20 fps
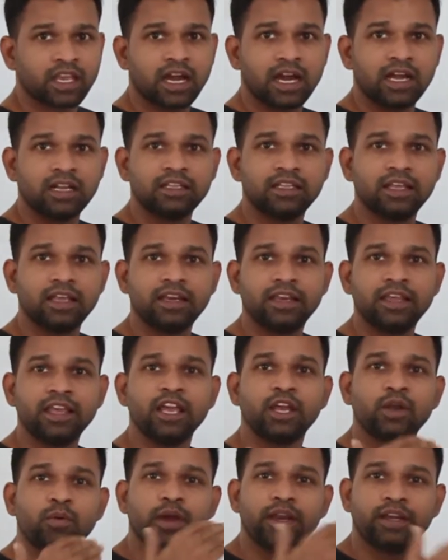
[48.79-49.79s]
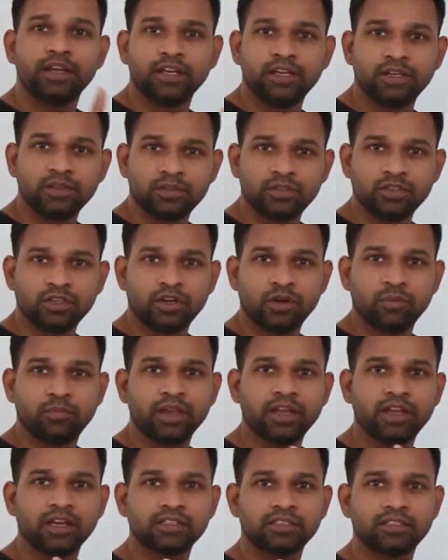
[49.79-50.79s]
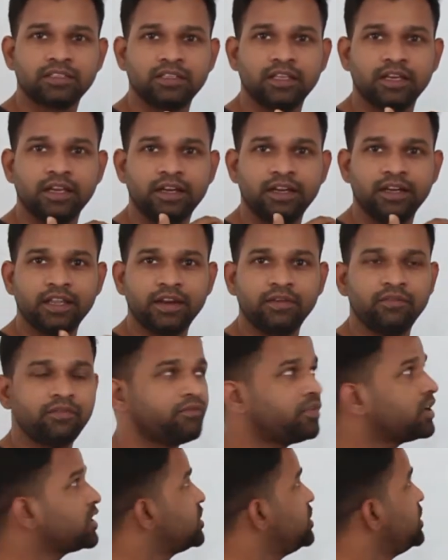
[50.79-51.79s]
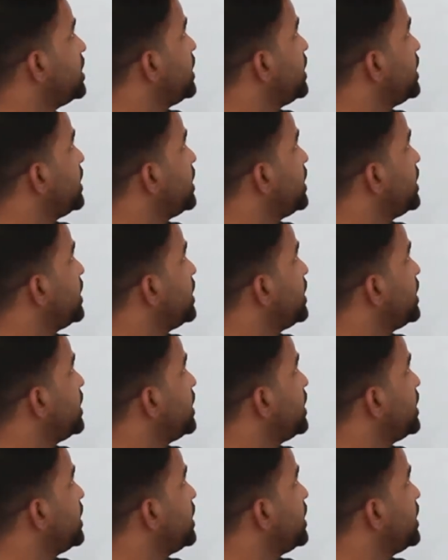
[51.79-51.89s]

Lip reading: and then equate it to 0, because the first